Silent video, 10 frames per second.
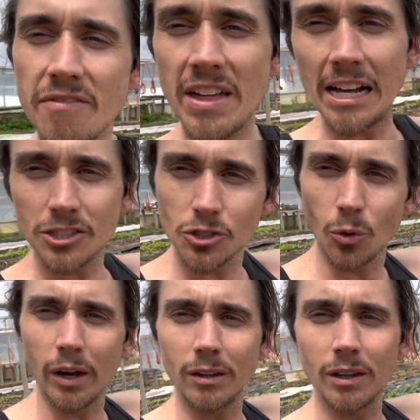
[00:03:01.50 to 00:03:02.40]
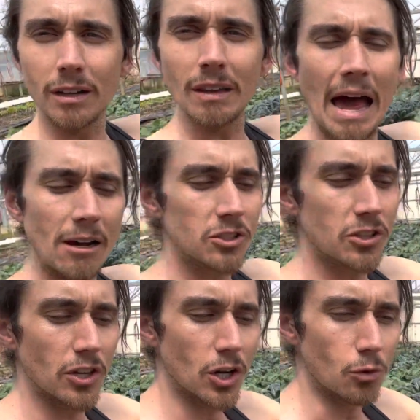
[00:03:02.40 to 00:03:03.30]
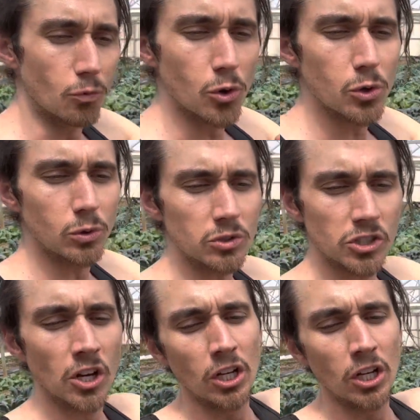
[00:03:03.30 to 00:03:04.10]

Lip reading: that soil, it allows the roots